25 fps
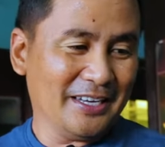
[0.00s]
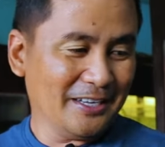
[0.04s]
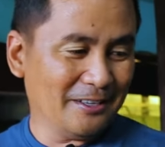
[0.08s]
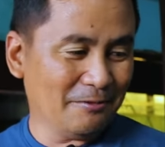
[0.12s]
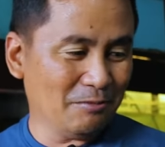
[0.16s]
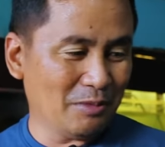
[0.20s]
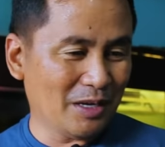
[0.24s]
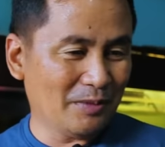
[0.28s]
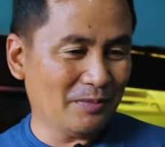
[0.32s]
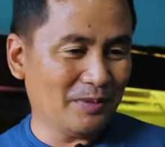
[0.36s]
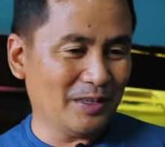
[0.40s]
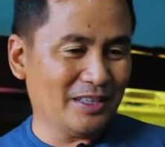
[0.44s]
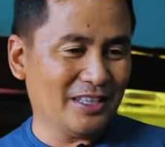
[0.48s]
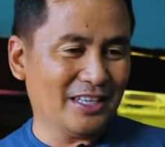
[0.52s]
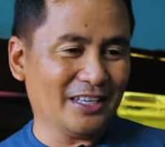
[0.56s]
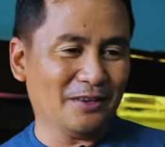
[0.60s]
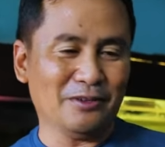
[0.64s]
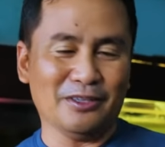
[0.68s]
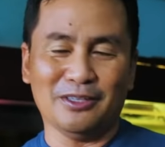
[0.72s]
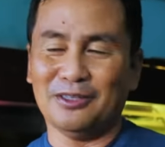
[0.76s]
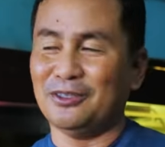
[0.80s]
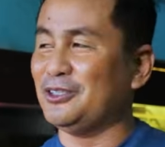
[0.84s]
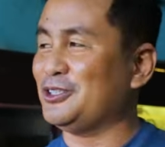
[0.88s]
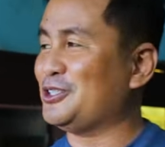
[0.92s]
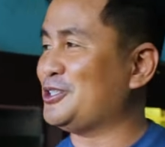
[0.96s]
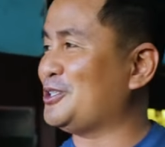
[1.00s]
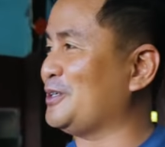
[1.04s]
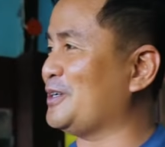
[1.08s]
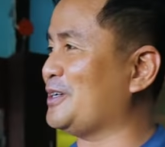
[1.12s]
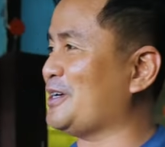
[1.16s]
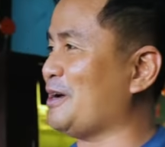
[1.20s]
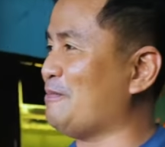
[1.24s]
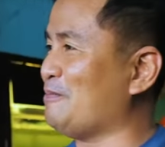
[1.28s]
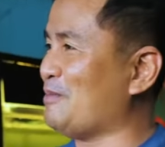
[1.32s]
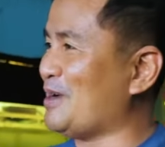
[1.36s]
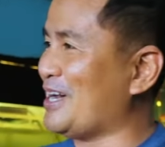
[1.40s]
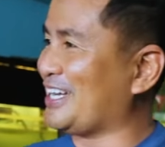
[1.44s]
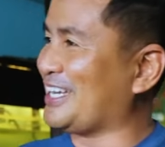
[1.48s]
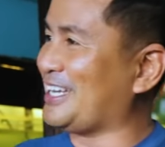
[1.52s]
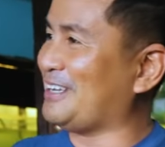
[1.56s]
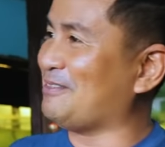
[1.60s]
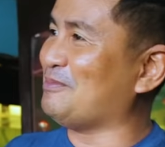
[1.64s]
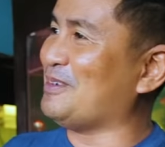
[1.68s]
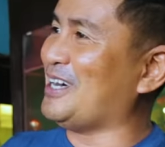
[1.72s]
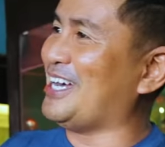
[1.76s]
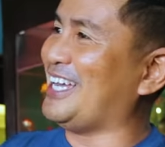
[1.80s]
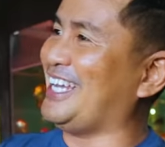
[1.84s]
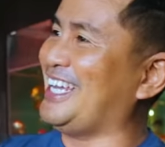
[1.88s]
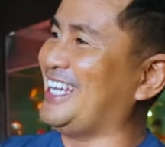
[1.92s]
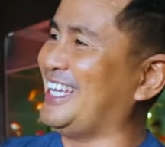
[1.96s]
and maybe they will also come back
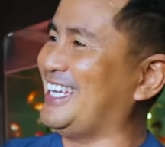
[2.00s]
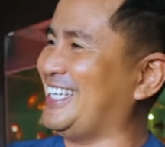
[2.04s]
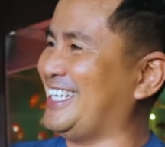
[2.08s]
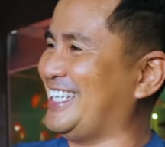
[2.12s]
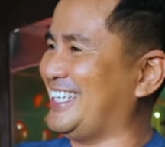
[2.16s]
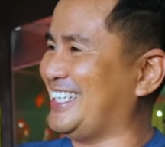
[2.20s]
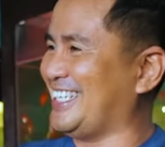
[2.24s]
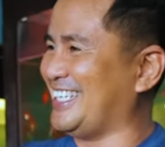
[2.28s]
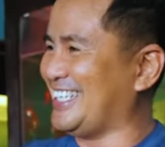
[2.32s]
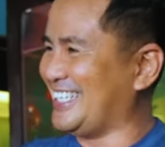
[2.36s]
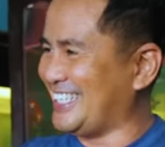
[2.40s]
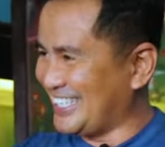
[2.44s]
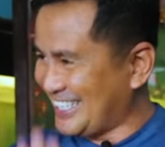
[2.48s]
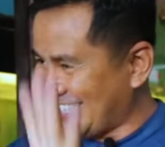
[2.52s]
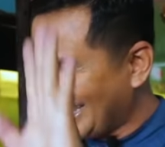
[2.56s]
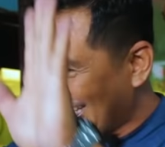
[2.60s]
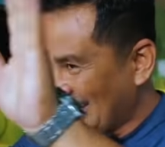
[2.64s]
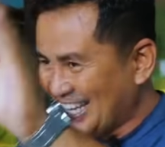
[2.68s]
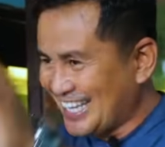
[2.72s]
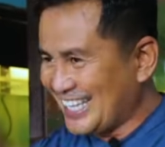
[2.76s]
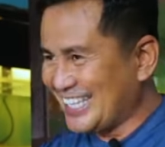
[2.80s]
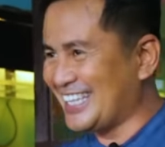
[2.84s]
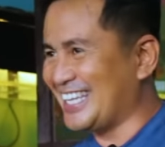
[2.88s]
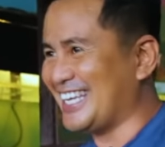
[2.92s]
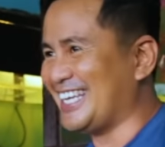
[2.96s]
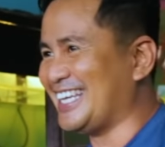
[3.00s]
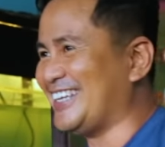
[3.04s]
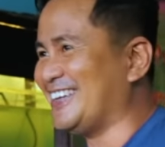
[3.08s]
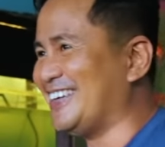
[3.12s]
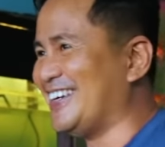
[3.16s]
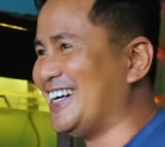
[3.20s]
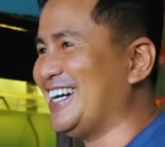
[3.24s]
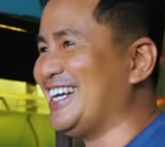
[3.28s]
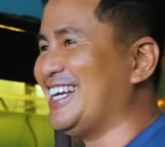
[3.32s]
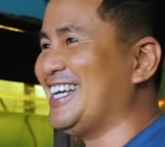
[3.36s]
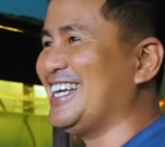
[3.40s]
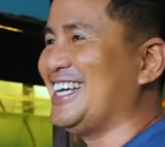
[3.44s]
and buy. Thank you.